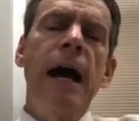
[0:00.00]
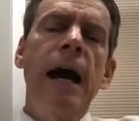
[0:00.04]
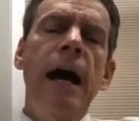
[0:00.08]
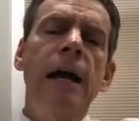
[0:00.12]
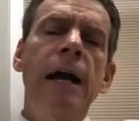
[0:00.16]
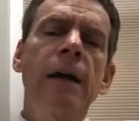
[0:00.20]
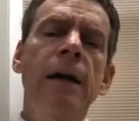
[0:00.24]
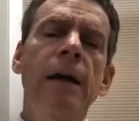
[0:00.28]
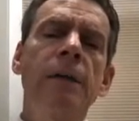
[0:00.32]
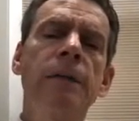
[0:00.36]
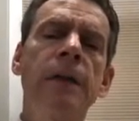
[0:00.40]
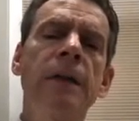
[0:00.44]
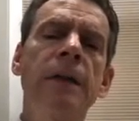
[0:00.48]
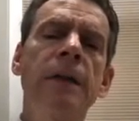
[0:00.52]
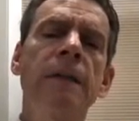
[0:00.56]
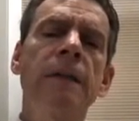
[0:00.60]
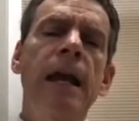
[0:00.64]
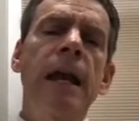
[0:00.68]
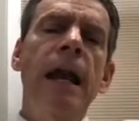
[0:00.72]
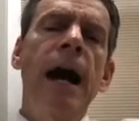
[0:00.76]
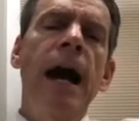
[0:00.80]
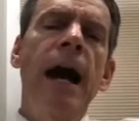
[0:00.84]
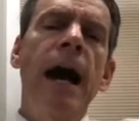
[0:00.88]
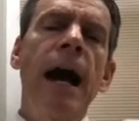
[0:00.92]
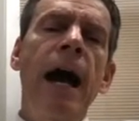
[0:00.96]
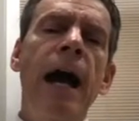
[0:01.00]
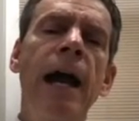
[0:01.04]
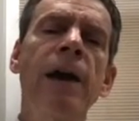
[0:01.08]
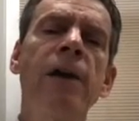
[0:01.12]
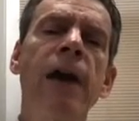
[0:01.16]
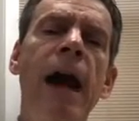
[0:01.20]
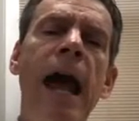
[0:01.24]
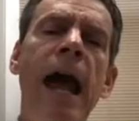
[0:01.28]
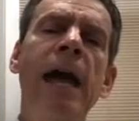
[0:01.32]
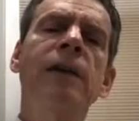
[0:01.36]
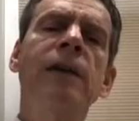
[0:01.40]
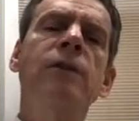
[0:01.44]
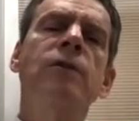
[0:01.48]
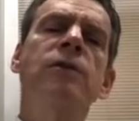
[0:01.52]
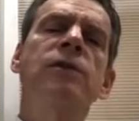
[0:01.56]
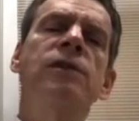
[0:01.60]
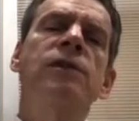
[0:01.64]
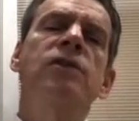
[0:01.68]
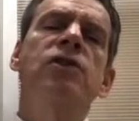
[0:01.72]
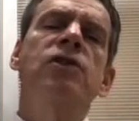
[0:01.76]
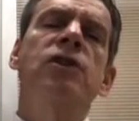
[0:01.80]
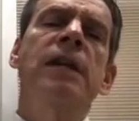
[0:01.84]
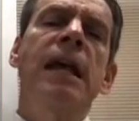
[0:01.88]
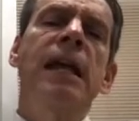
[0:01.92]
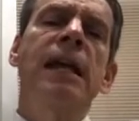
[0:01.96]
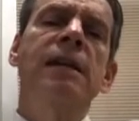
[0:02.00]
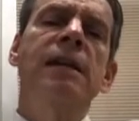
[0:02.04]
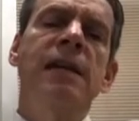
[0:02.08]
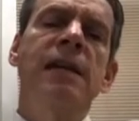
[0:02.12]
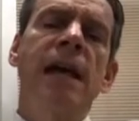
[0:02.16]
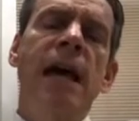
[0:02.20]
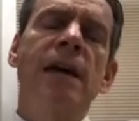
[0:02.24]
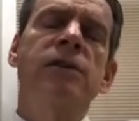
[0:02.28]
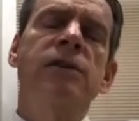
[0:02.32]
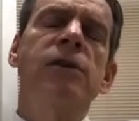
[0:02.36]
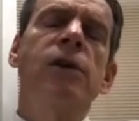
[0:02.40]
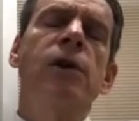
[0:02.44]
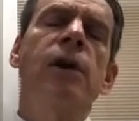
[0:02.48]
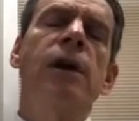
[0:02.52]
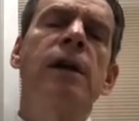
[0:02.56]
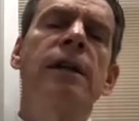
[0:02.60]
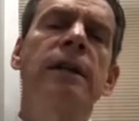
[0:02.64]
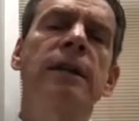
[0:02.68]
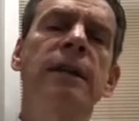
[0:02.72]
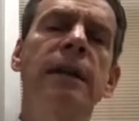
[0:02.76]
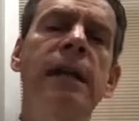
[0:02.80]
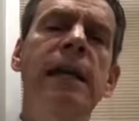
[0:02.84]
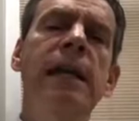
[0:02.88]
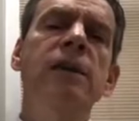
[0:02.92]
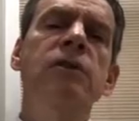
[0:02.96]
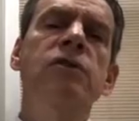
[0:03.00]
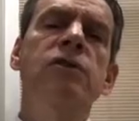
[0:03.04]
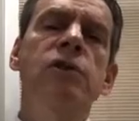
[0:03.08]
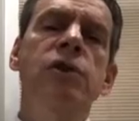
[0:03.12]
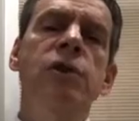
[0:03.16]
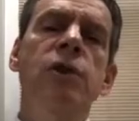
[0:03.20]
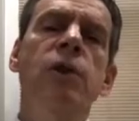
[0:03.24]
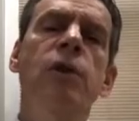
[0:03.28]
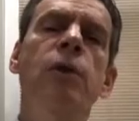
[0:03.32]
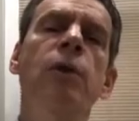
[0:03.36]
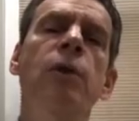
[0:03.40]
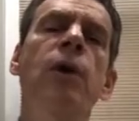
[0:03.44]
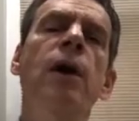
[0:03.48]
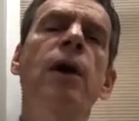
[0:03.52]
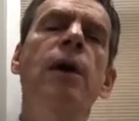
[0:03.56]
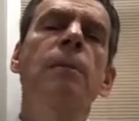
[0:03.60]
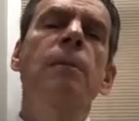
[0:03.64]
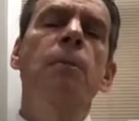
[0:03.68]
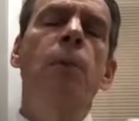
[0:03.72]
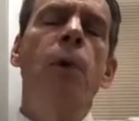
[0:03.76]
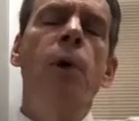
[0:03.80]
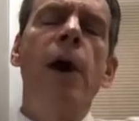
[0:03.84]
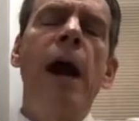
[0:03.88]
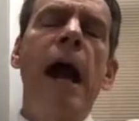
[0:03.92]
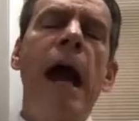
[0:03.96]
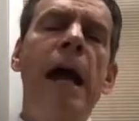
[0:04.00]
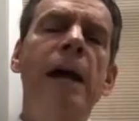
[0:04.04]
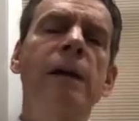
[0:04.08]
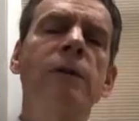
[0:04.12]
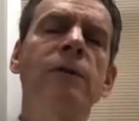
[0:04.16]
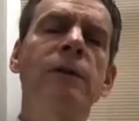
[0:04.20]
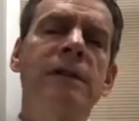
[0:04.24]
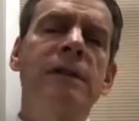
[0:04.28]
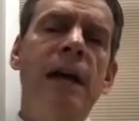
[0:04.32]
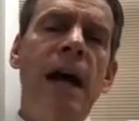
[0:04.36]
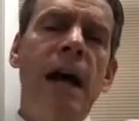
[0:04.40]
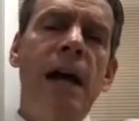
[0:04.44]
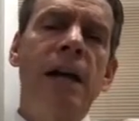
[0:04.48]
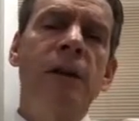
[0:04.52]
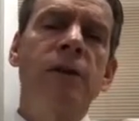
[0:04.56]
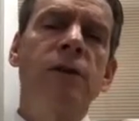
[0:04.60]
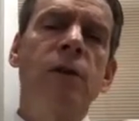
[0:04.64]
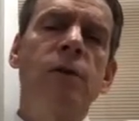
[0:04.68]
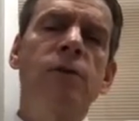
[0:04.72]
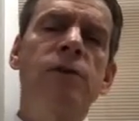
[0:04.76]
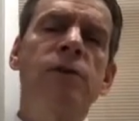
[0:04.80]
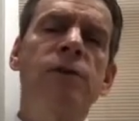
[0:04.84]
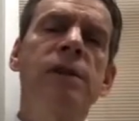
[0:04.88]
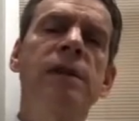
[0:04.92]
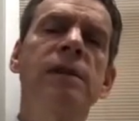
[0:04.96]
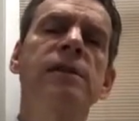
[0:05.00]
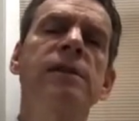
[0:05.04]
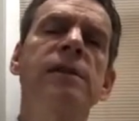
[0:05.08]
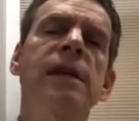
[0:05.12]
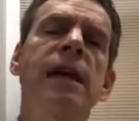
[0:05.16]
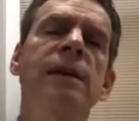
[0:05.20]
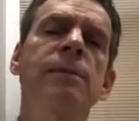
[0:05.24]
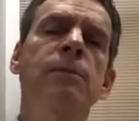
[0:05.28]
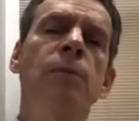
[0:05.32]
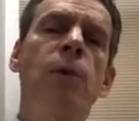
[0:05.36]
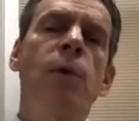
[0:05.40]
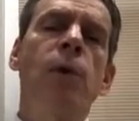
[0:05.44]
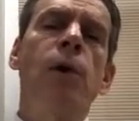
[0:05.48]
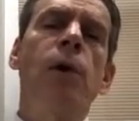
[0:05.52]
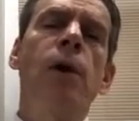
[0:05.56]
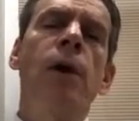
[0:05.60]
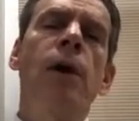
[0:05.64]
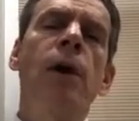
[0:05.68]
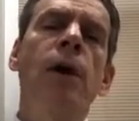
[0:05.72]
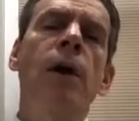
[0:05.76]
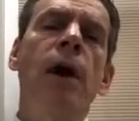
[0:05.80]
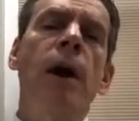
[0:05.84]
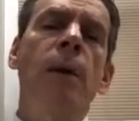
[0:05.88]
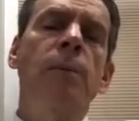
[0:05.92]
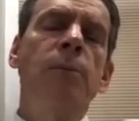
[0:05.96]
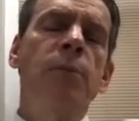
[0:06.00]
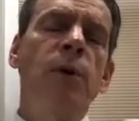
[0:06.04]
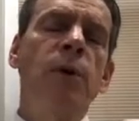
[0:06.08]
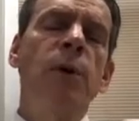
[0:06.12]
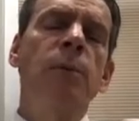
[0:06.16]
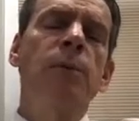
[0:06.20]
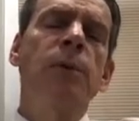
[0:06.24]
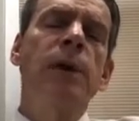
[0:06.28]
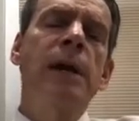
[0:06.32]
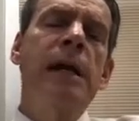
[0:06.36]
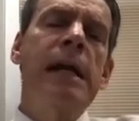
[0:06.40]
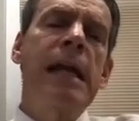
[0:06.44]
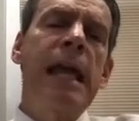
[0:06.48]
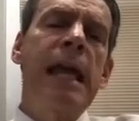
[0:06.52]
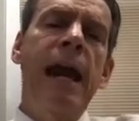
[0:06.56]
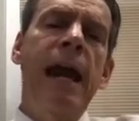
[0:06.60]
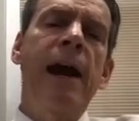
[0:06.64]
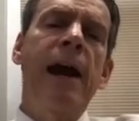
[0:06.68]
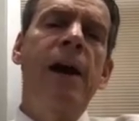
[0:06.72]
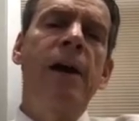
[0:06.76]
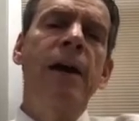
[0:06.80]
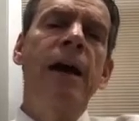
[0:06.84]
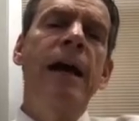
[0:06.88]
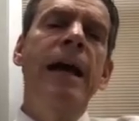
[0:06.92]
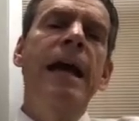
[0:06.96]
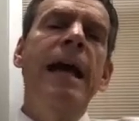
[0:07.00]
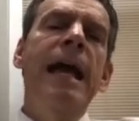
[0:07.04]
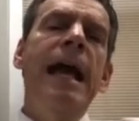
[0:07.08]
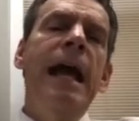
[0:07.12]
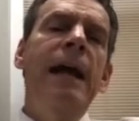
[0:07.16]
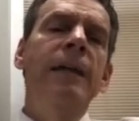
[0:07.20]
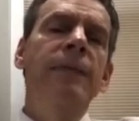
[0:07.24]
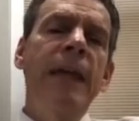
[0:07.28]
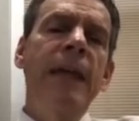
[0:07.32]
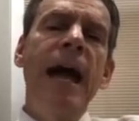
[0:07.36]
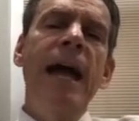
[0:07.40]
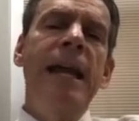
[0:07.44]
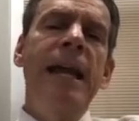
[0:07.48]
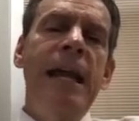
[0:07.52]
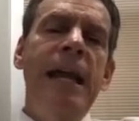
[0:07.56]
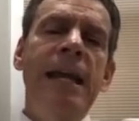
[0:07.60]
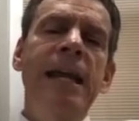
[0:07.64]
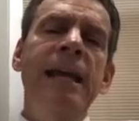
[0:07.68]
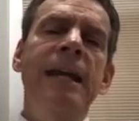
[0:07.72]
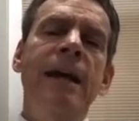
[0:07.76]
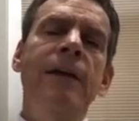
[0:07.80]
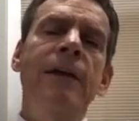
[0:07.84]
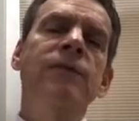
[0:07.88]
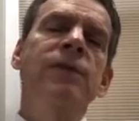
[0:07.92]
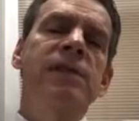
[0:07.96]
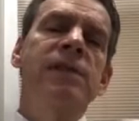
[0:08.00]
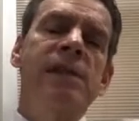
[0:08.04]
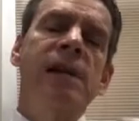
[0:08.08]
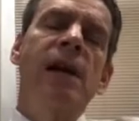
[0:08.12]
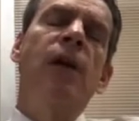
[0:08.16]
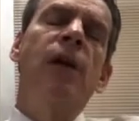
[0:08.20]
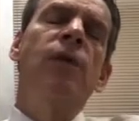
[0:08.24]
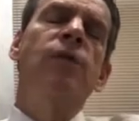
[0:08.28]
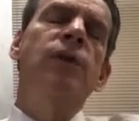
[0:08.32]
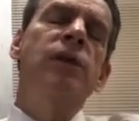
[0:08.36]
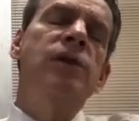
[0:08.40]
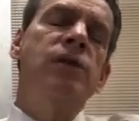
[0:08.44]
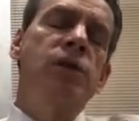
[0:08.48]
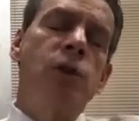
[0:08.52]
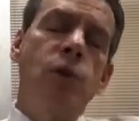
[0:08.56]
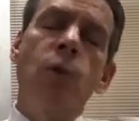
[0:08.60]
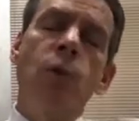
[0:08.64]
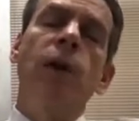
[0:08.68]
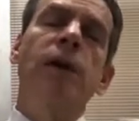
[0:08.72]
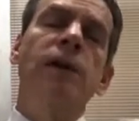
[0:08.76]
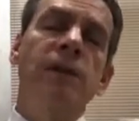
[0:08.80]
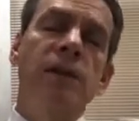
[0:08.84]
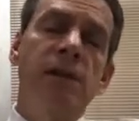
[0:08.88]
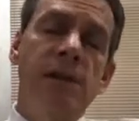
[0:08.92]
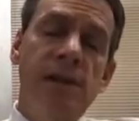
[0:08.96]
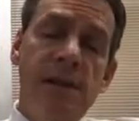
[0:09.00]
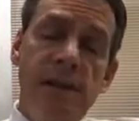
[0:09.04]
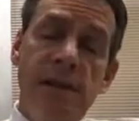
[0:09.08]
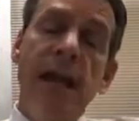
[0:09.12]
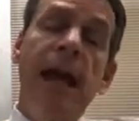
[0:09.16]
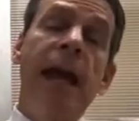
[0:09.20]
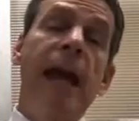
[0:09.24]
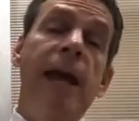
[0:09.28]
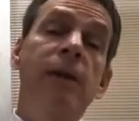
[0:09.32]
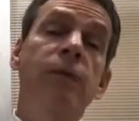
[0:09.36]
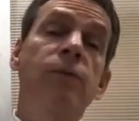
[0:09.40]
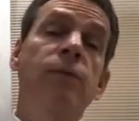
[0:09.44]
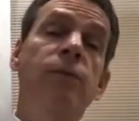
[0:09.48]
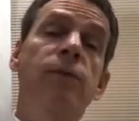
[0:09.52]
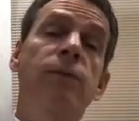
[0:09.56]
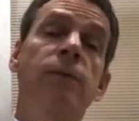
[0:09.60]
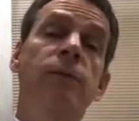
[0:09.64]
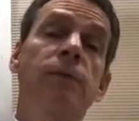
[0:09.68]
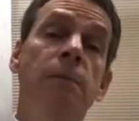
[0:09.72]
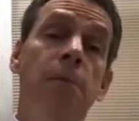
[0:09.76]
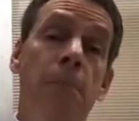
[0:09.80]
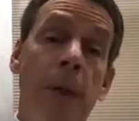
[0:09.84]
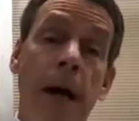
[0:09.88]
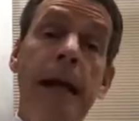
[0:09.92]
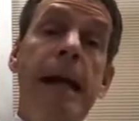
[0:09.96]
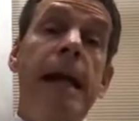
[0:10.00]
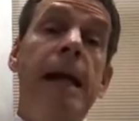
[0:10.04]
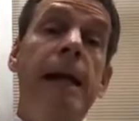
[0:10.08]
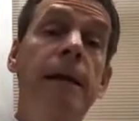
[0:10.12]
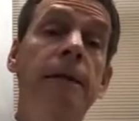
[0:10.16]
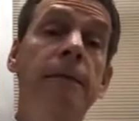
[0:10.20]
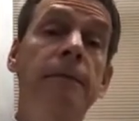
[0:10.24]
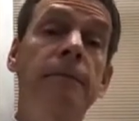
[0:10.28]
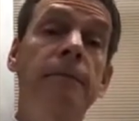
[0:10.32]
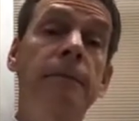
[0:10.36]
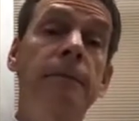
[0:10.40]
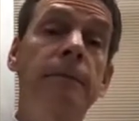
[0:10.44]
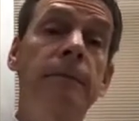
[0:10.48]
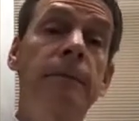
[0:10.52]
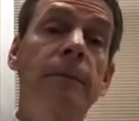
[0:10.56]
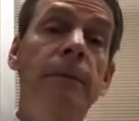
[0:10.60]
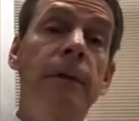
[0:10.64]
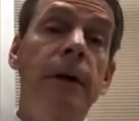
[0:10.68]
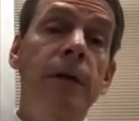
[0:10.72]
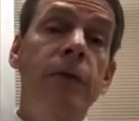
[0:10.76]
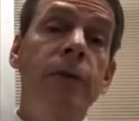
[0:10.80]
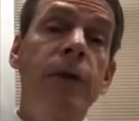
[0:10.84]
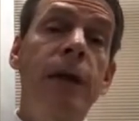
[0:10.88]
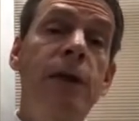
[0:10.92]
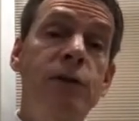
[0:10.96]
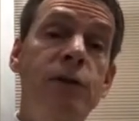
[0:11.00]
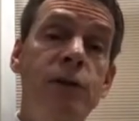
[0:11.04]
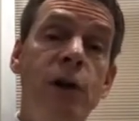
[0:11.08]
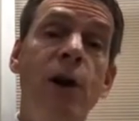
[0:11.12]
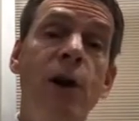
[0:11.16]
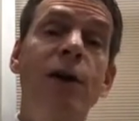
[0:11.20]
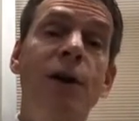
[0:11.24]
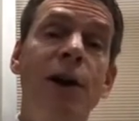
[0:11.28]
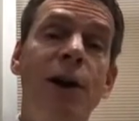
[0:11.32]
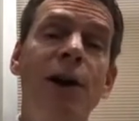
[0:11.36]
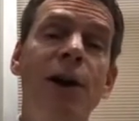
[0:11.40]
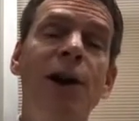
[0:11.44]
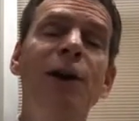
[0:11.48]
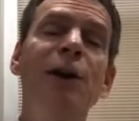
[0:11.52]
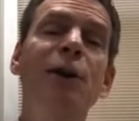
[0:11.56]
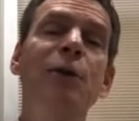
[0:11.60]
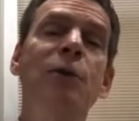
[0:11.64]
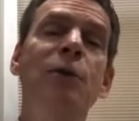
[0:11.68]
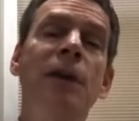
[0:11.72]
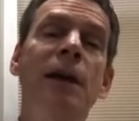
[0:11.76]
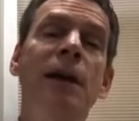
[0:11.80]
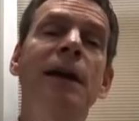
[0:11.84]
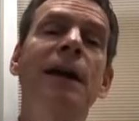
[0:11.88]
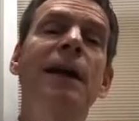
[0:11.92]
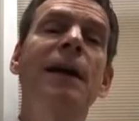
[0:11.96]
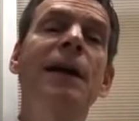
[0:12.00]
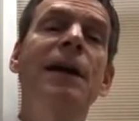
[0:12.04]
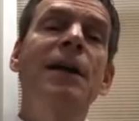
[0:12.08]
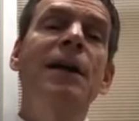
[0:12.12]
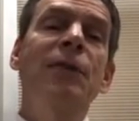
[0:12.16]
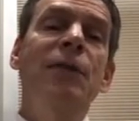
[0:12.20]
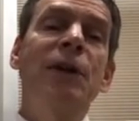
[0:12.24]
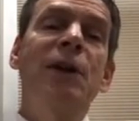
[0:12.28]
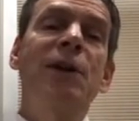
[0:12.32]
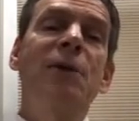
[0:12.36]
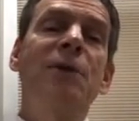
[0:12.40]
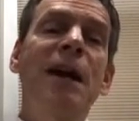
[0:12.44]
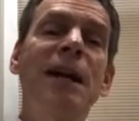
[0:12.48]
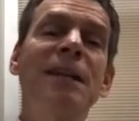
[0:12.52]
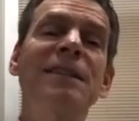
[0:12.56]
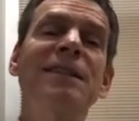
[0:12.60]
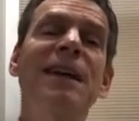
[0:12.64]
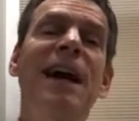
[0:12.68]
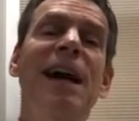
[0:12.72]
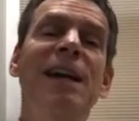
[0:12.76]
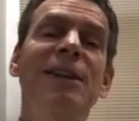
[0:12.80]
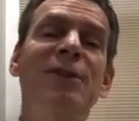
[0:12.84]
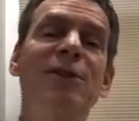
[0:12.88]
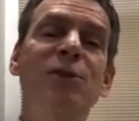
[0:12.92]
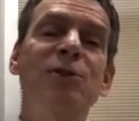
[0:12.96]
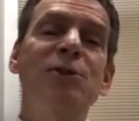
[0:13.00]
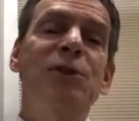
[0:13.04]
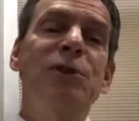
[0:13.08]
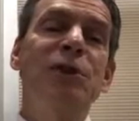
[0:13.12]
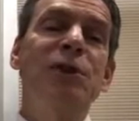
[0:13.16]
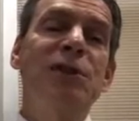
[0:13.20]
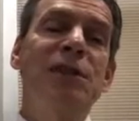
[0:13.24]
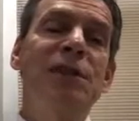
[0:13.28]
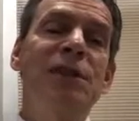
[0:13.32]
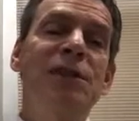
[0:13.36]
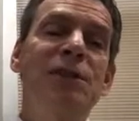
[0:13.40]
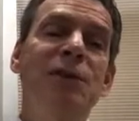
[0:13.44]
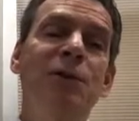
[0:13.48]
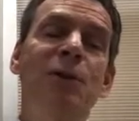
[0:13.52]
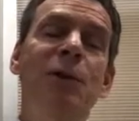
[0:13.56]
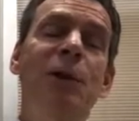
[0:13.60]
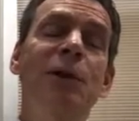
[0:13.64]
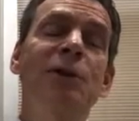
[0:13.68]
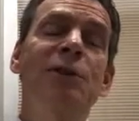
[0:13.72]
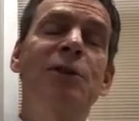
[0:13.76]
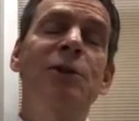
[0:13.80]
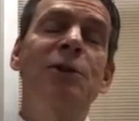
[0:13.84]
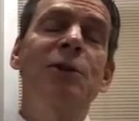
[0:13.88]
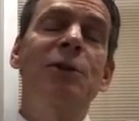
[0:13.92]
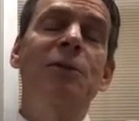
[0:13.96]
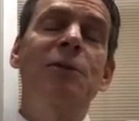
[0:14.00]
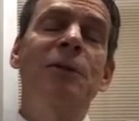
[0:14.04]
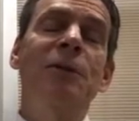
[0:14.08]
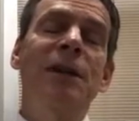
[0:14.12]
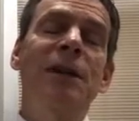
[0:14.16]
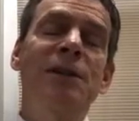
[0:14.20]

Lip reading: that higher accuracy genetic tests are going to lead to more accurate diagnoses and more appropriate care. And that in and of itself is going to save money. I think it's hard to argue that the correct diagnosis is going to